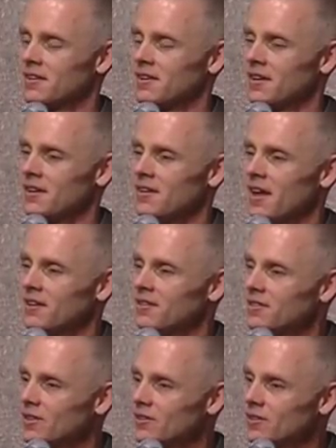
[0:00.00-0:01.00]
In that
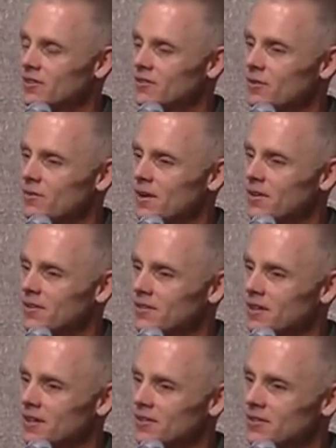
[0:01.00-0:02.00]
stillness of awareness,
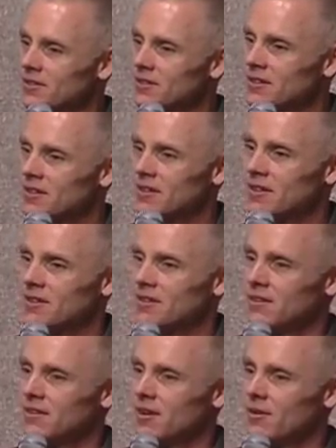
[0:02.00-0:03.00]
there
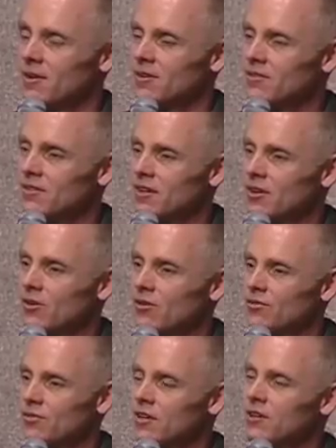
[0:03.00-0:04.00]
is no
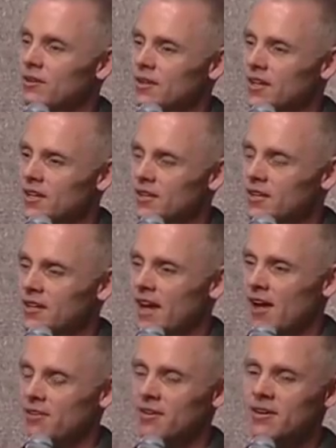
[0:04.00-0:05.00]
figuring anything
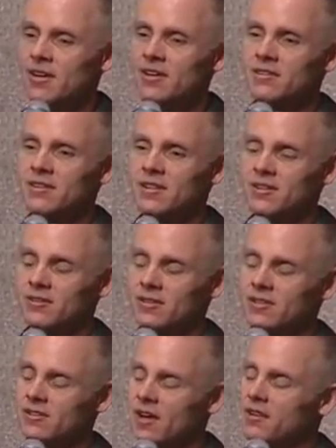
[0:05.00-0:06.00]
out. There is
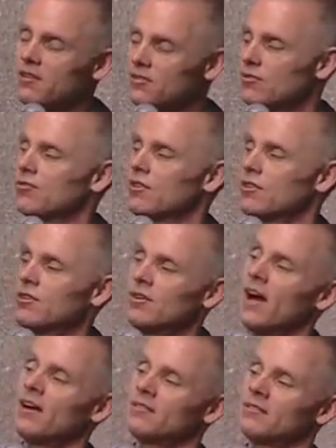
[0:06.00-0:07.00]
literally nothing to figure
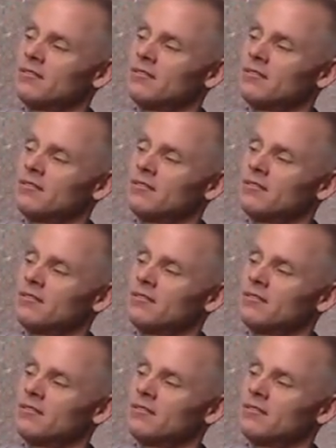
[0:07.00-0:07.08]
out.